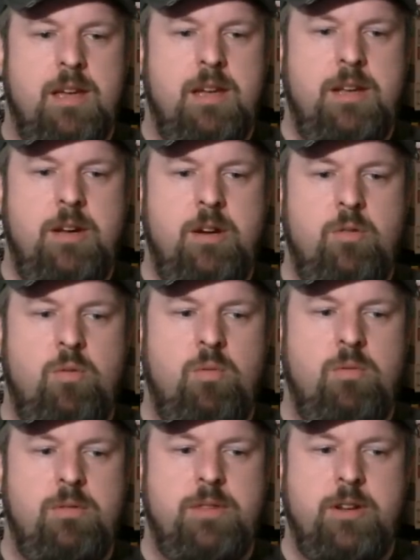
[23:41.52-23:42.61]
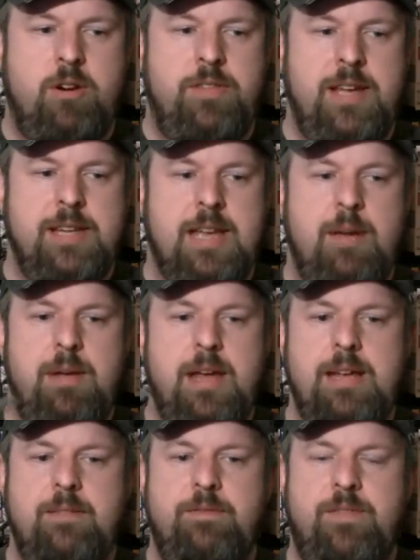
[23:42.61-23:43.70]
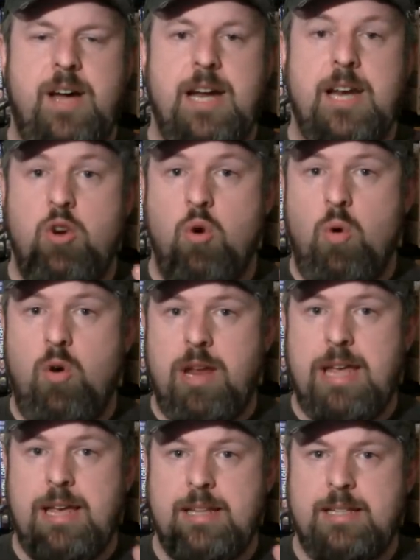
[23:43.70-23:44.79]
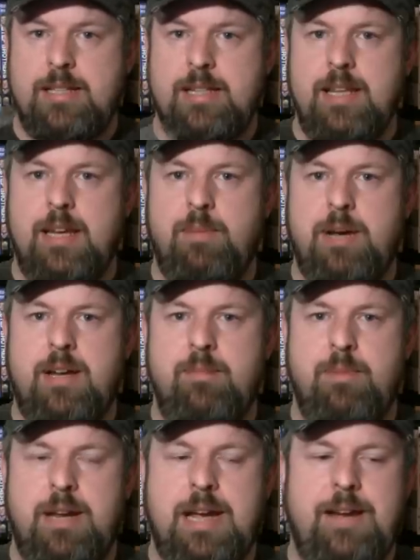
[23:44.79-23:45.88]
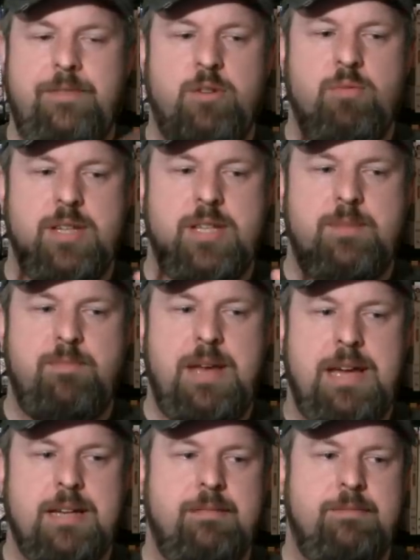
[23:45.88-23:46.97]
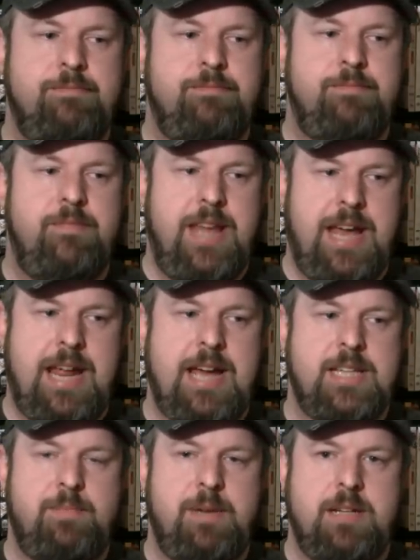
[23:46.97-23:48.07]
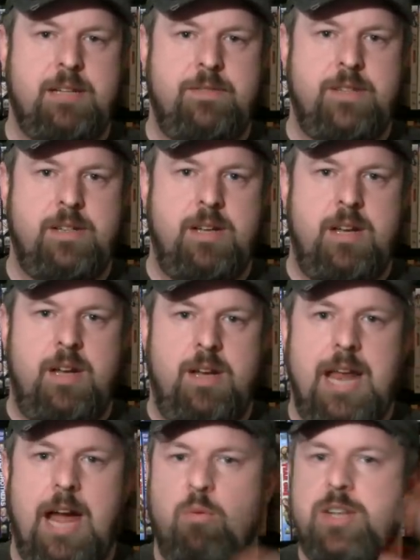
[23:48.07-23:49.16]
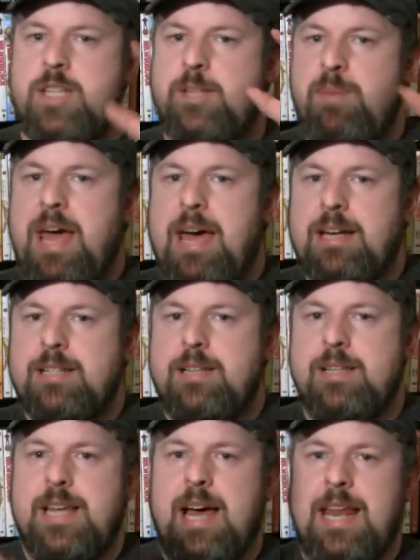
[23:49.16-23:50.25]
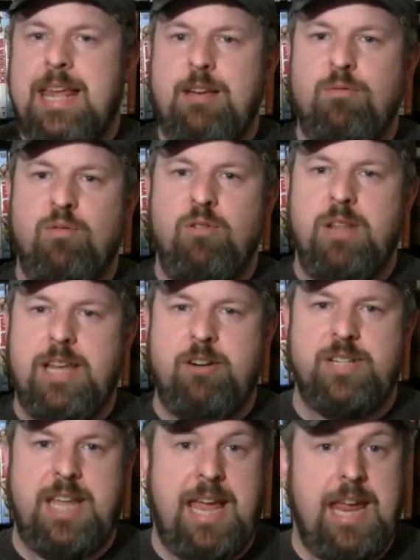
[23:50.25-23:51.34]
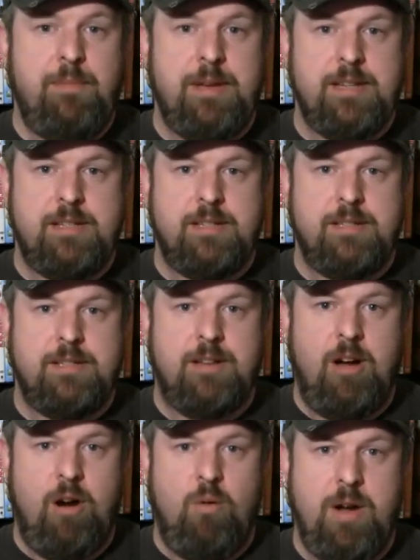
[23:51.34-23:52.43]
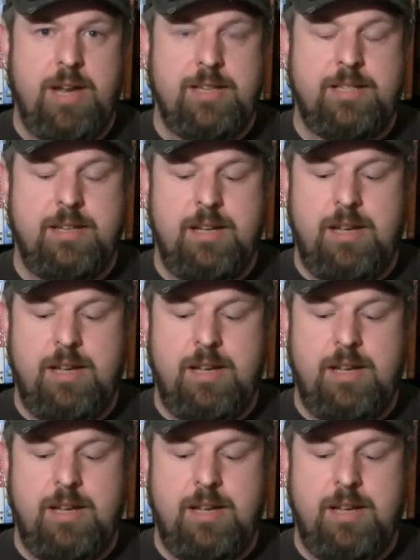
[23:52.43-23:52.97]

you know, there are things I may find annoying and silly about it, but I have to respect that aspect of it. Now, respect does not equal entertainment always.